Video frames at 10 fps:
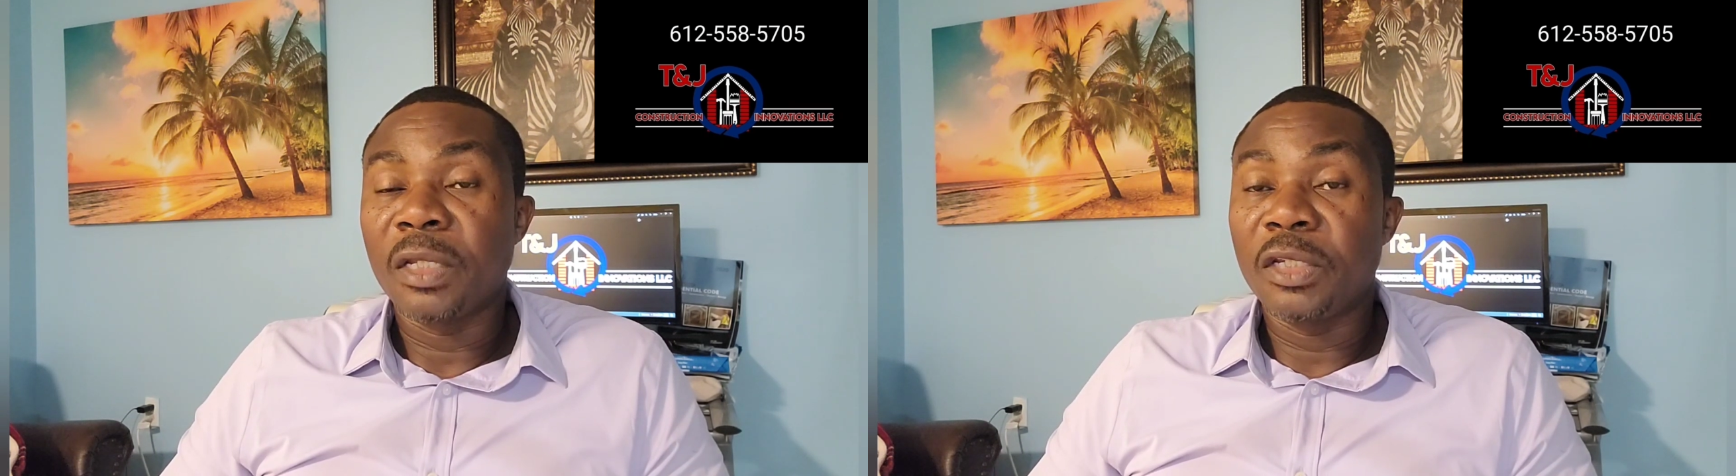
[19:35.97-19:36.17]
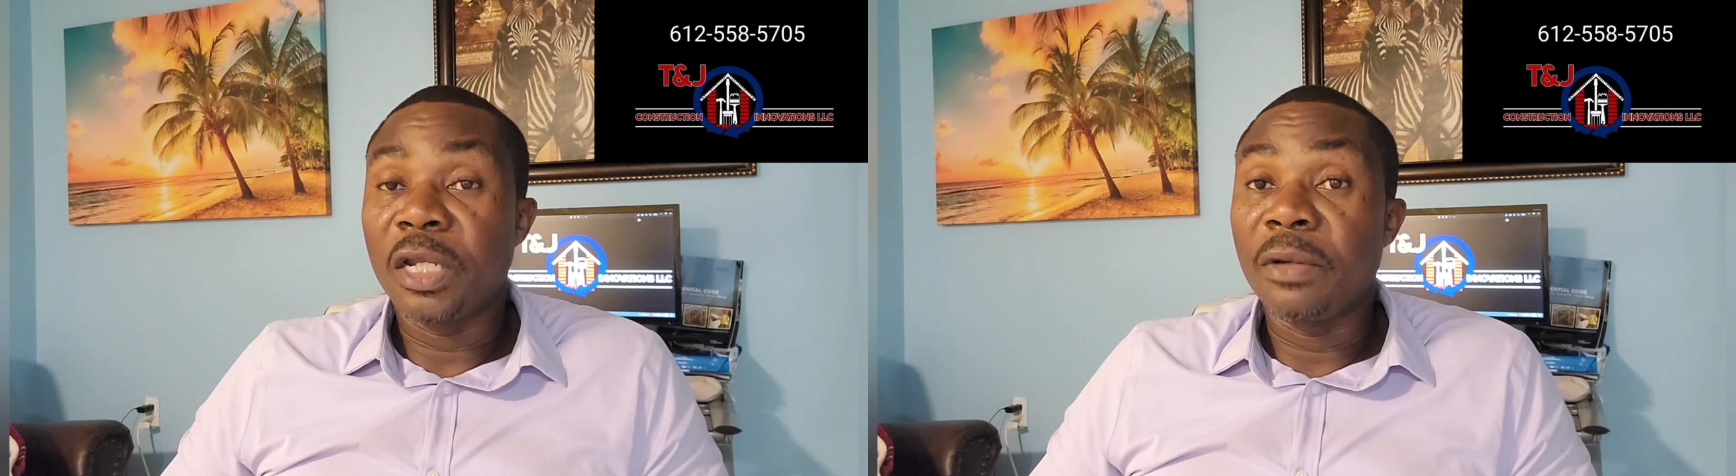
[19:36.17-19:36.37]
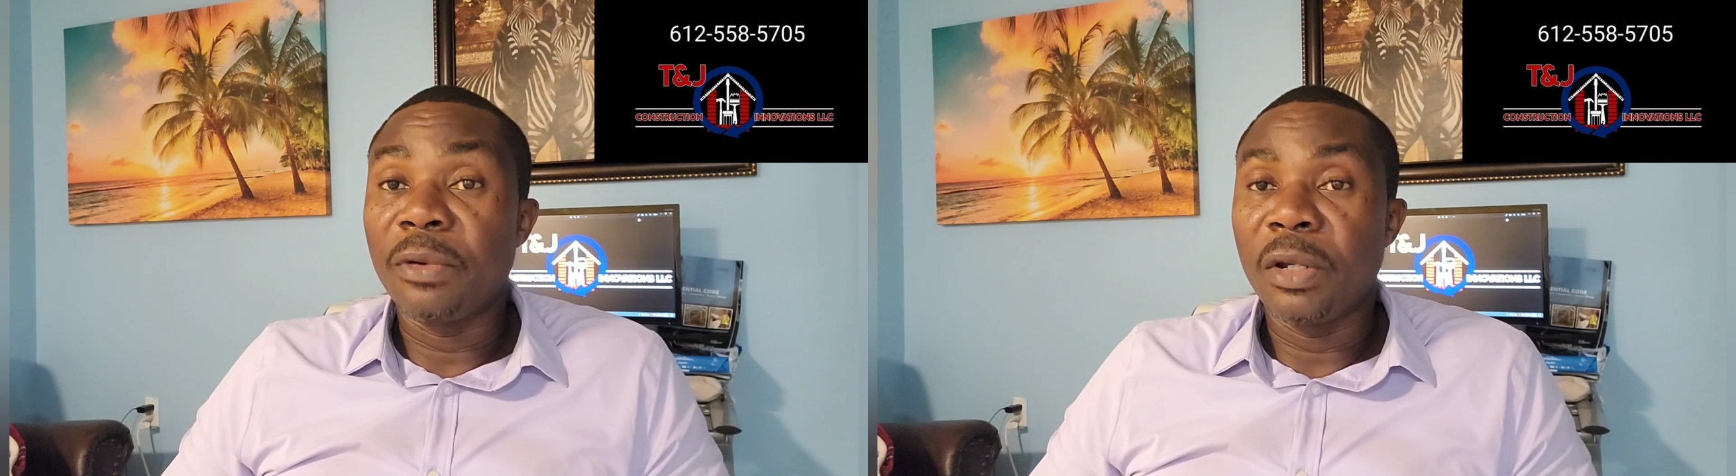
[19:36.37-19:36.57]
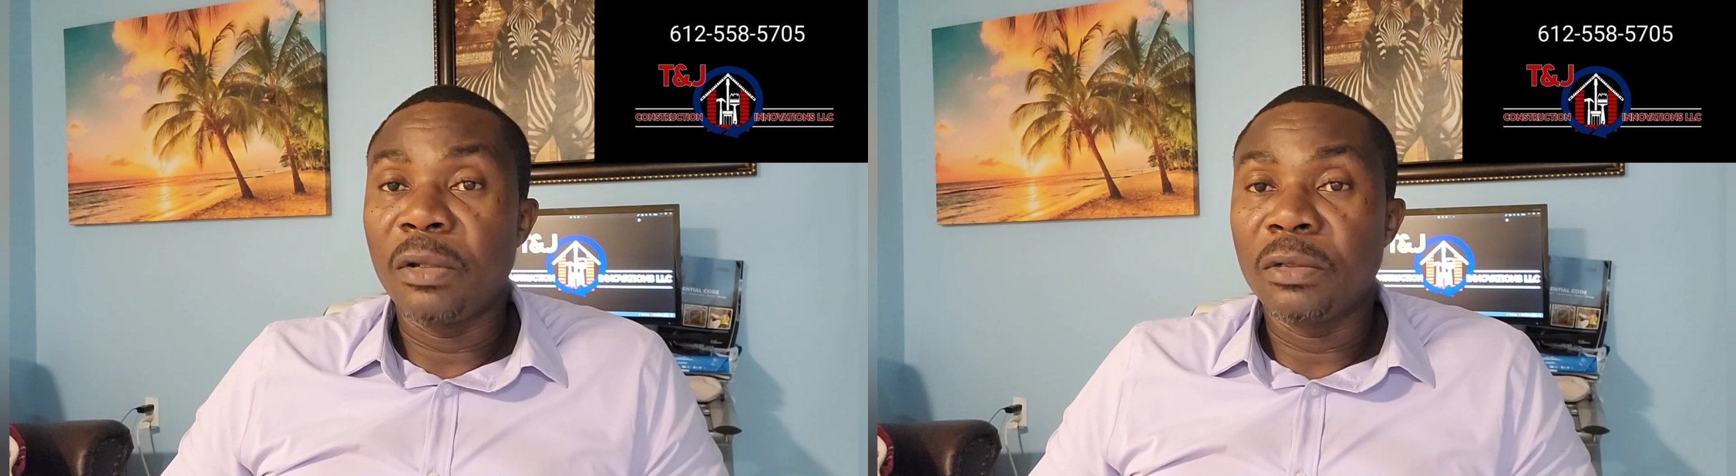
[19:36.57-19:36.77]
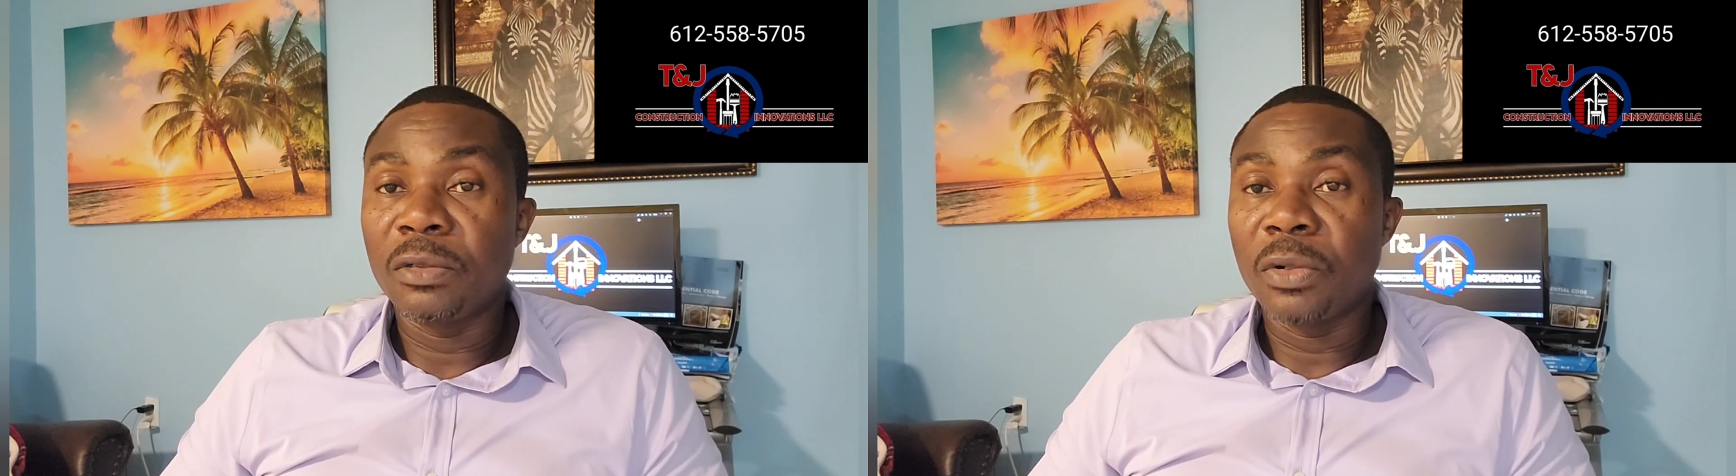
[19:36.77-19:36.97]

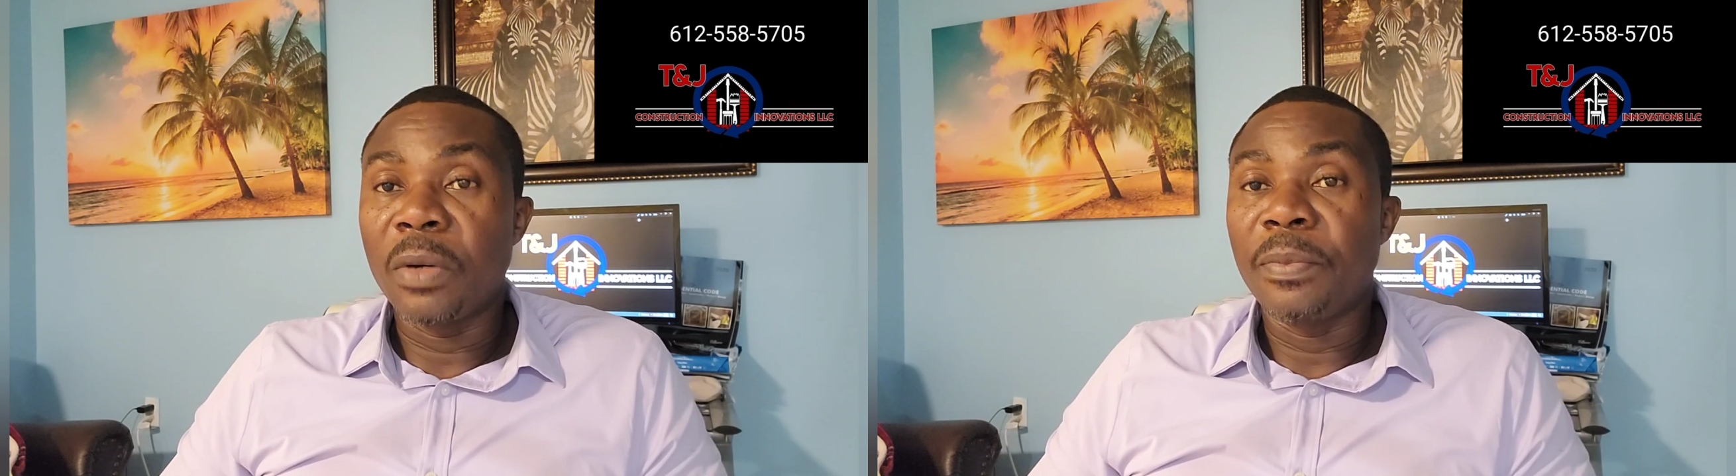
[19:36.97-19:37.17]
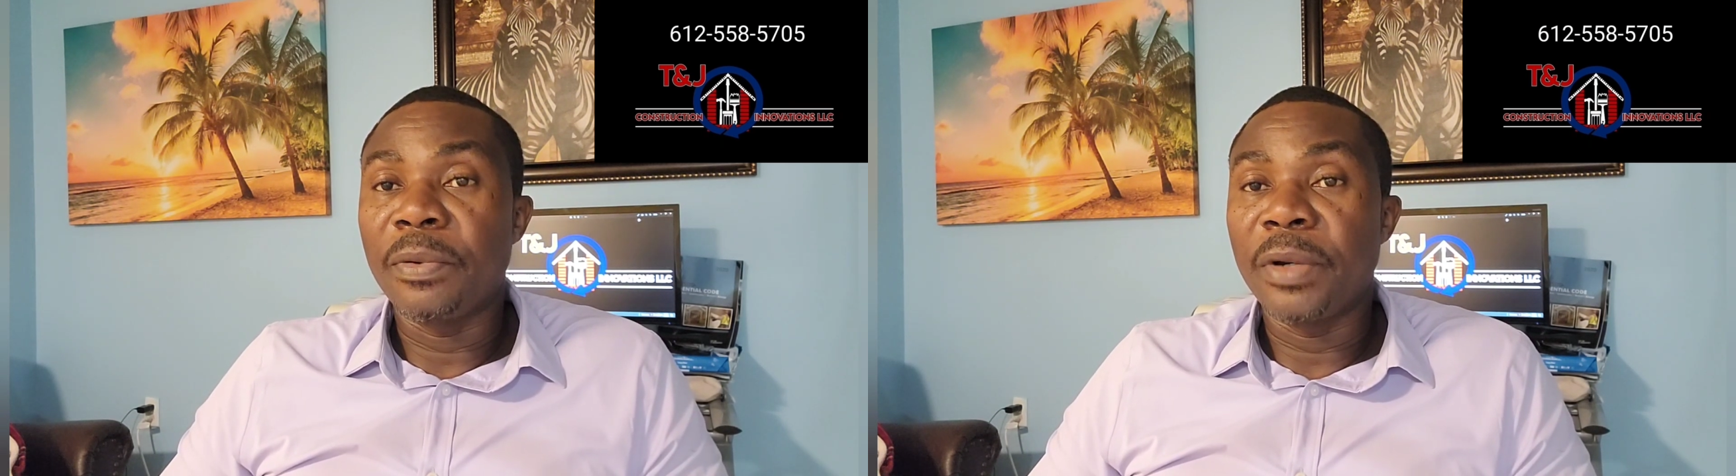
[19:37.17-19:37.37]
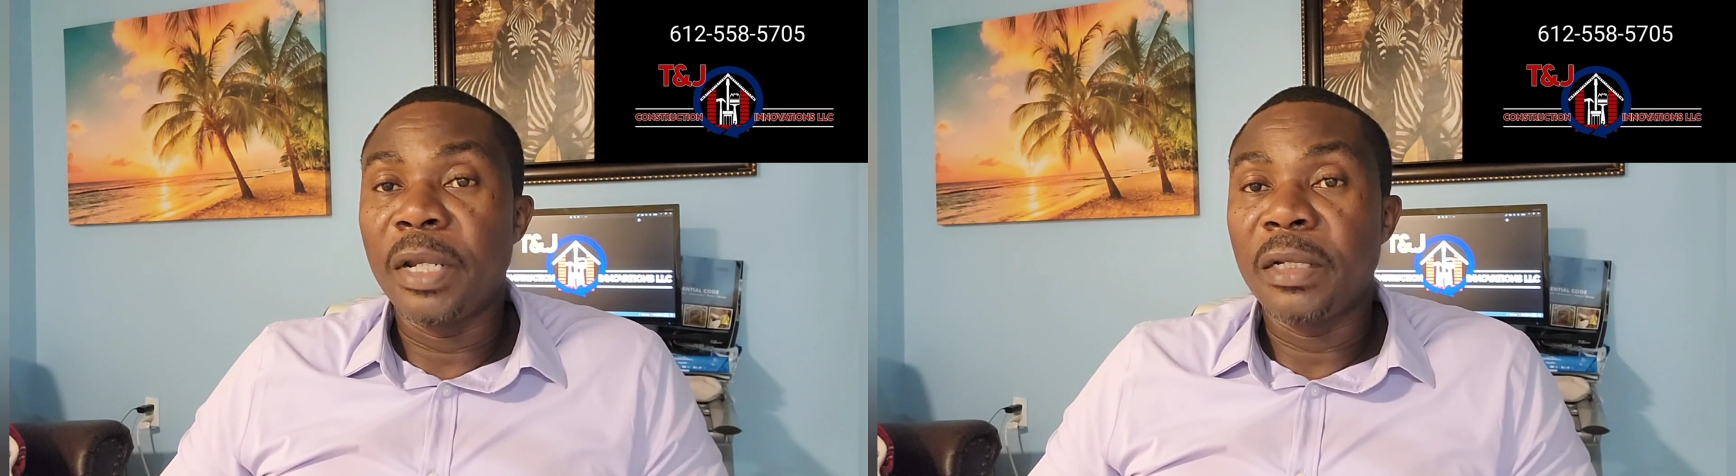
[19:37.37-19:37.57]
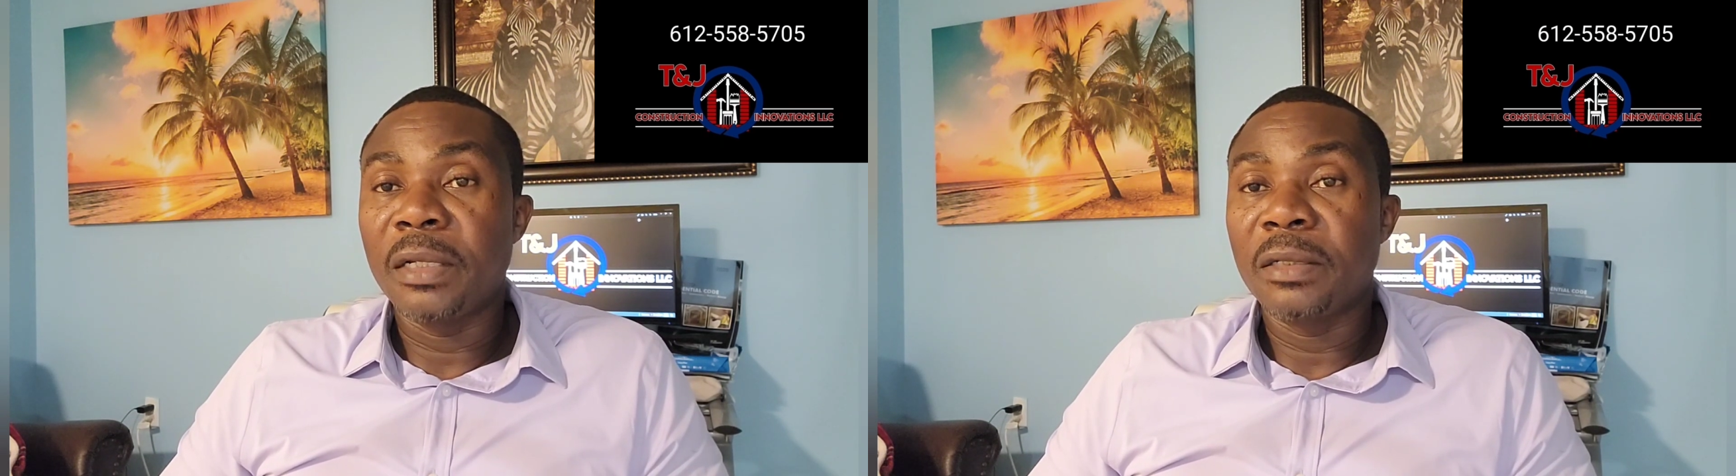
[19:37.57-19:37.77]
generators to operate,